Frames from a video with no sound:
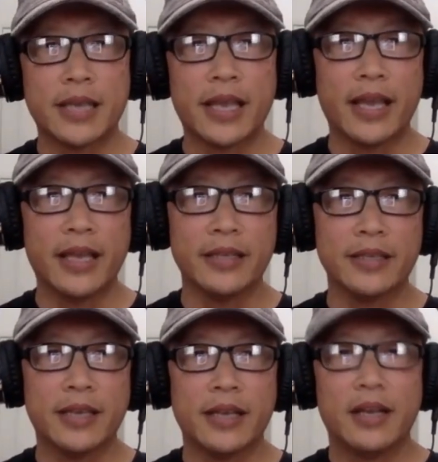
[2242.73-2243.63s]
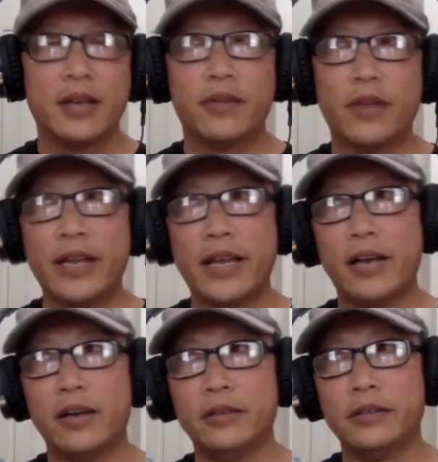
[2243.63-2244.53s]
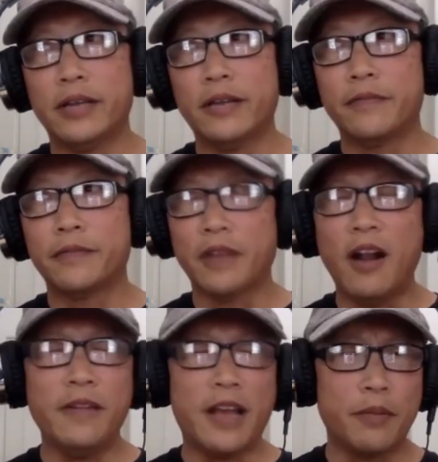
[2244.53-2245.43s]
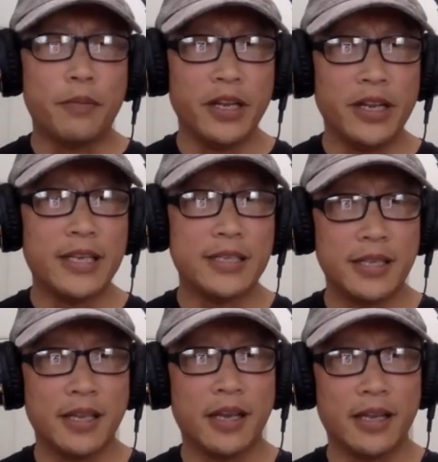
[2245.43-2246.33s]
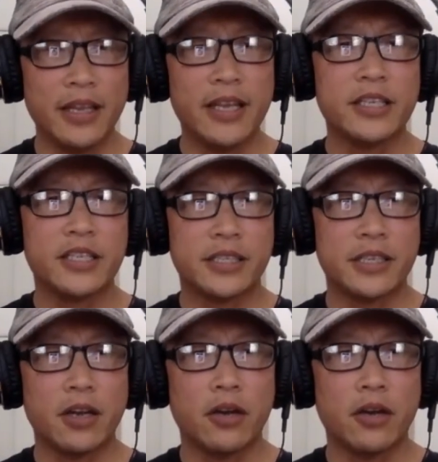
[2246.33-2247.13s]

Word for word: Yeah. And right now, I've carved out a pretty nice niche, so